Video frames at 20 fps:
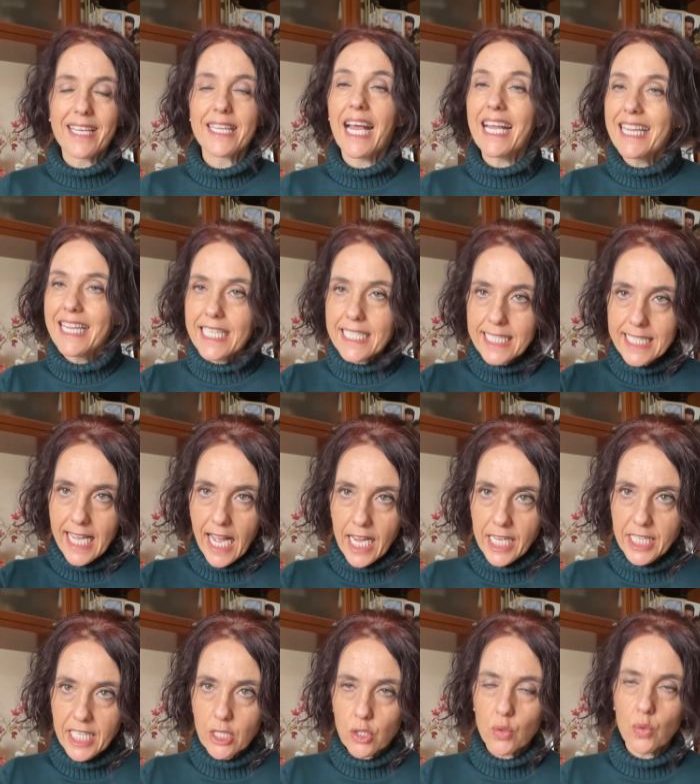I
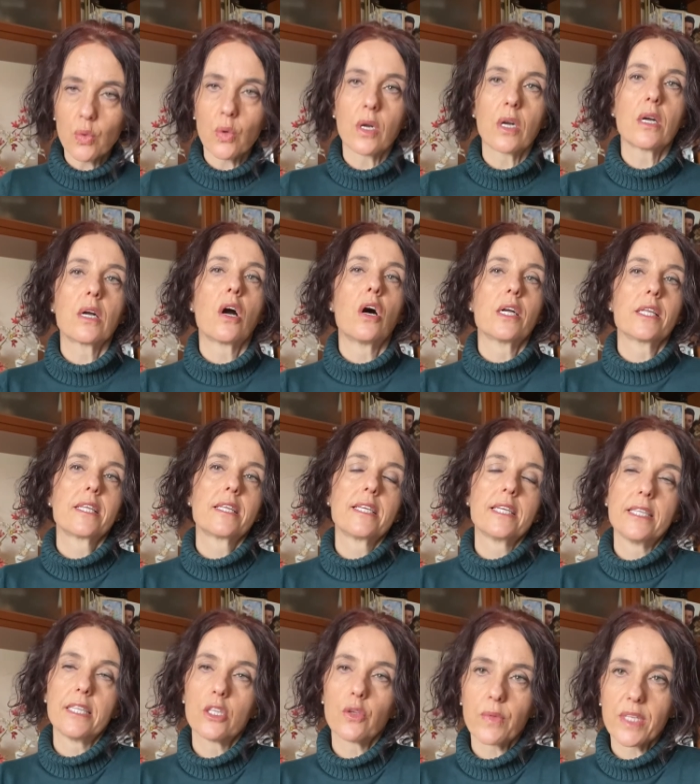decided to got
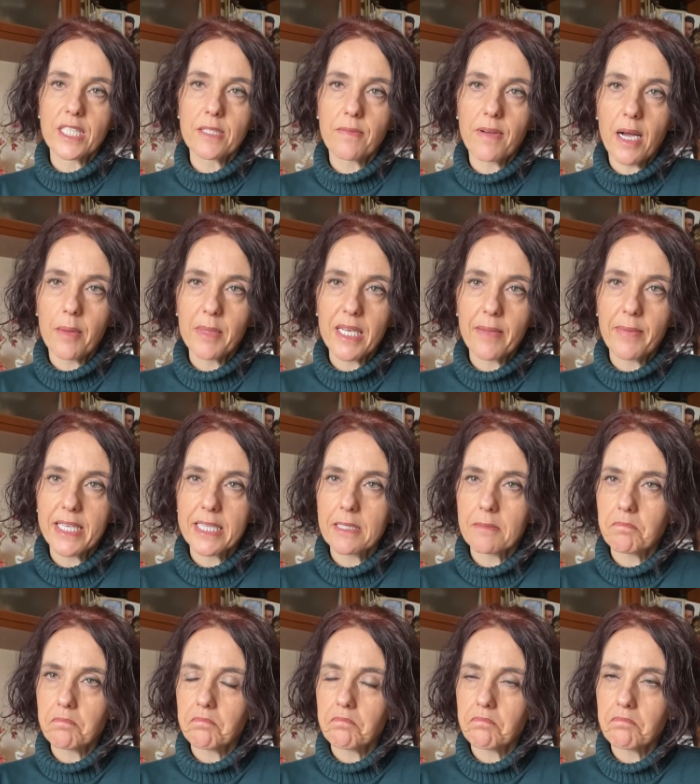into this family, but
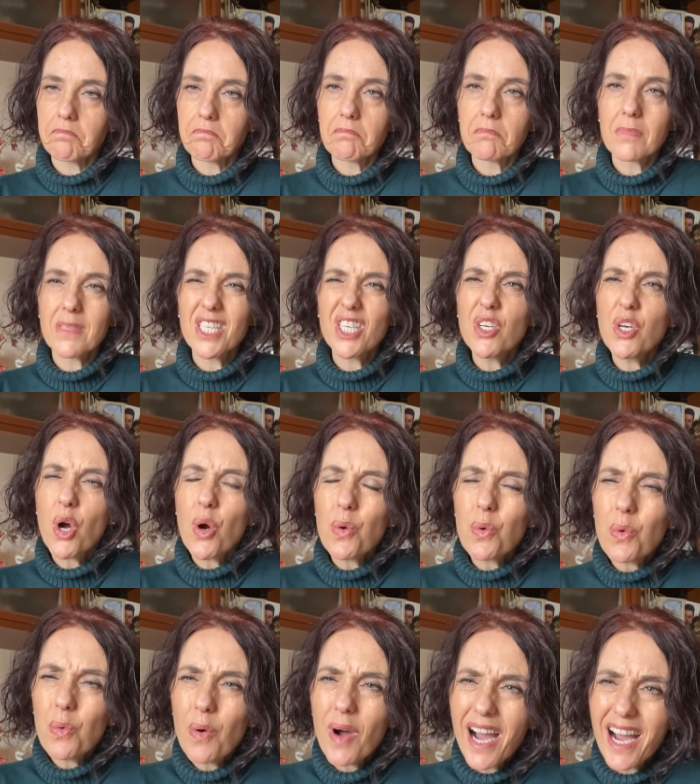you know
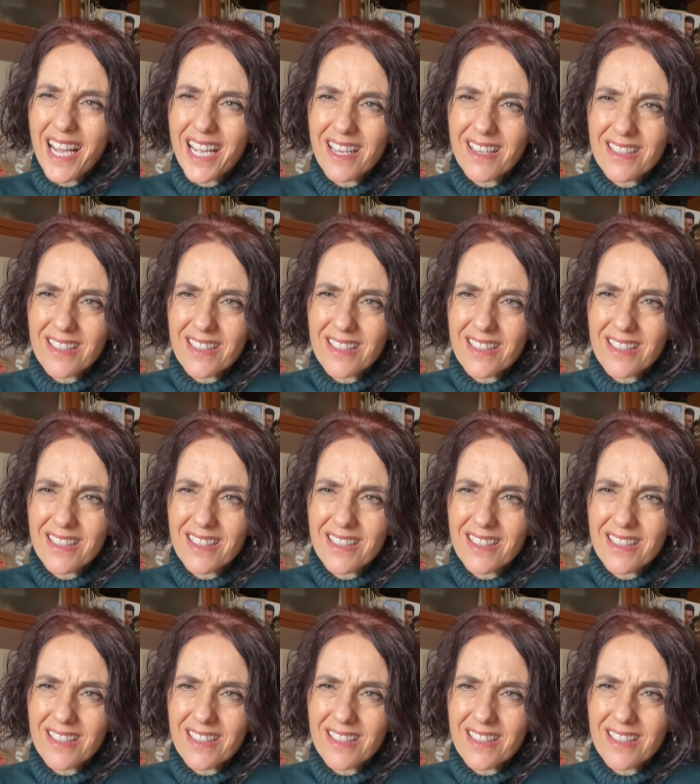what?